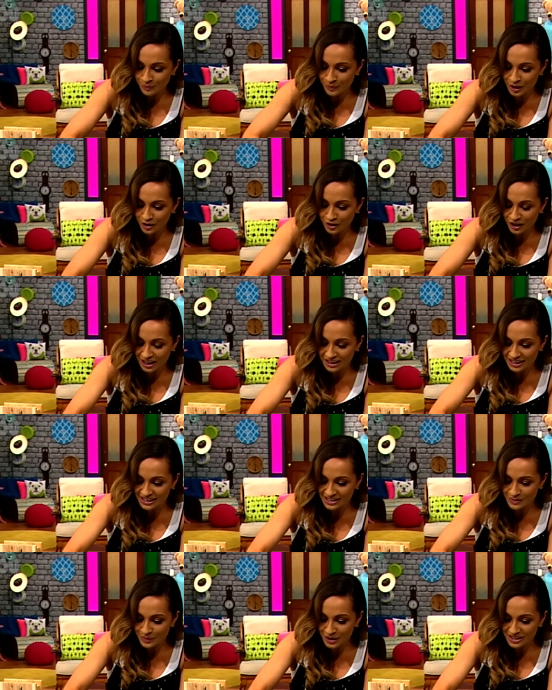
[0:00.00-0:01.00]
But you go like
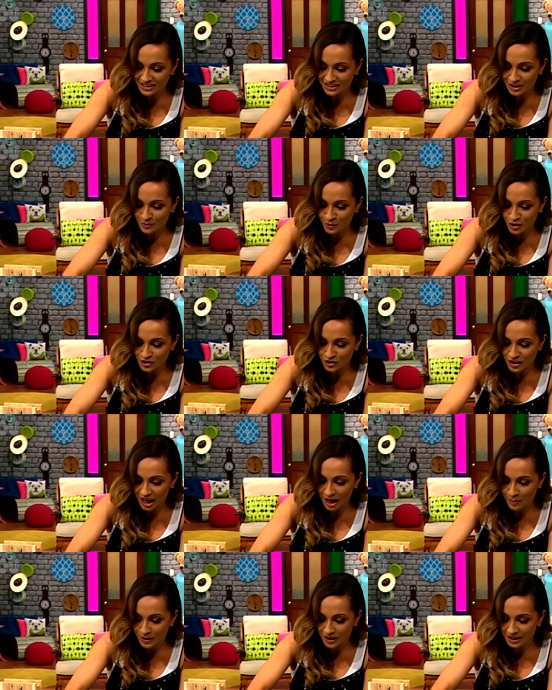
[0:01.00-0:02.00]
this, and basically what should
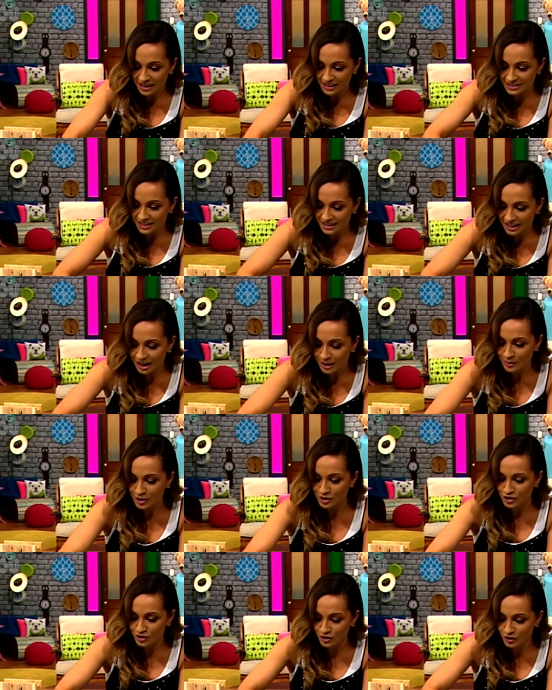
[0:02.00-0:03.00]
happen is that the
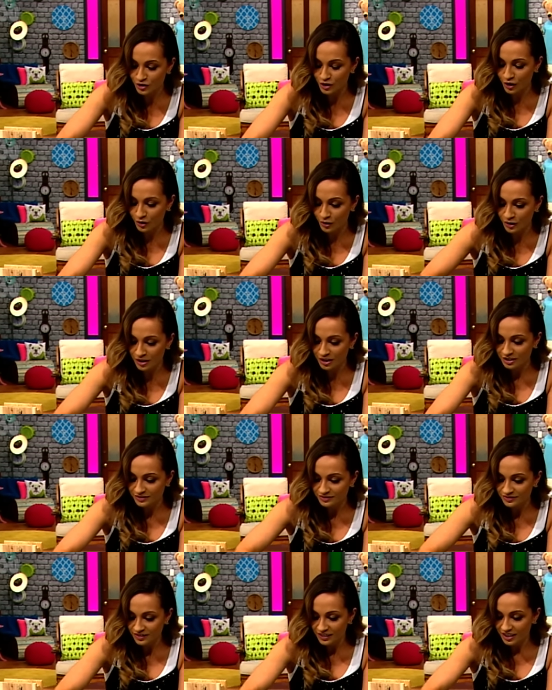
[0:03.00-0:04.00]
image should go,
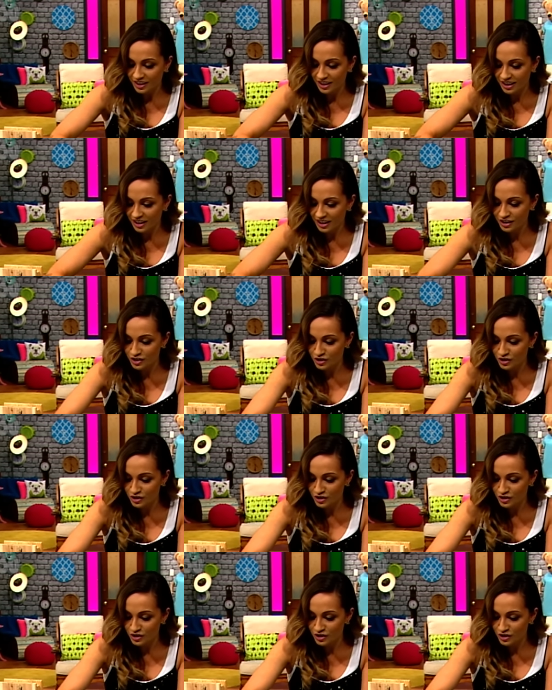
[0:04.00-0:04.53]
it